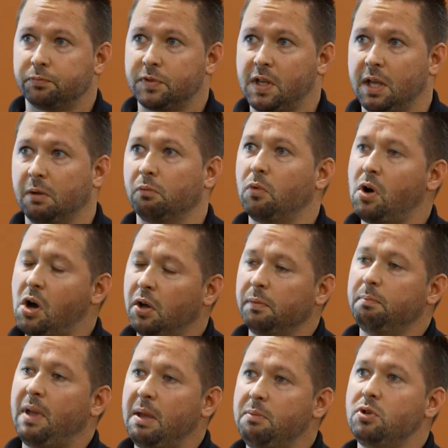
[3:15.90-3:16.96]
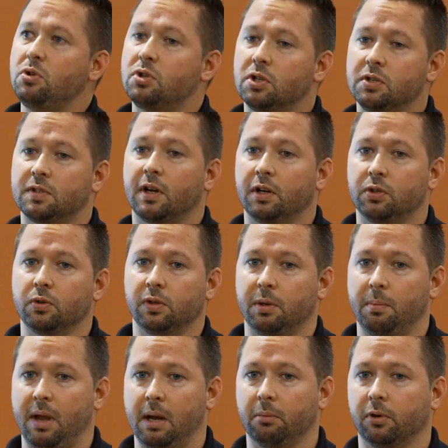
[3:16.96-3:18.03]
saying, well, maybe you should start doing the
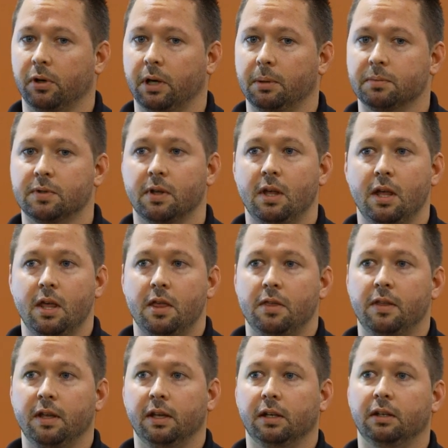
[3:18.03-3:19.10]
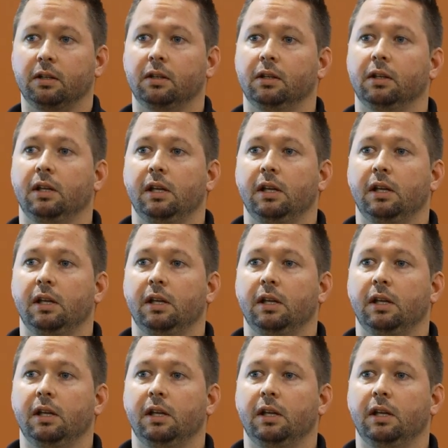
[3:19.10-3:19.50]
mammograms then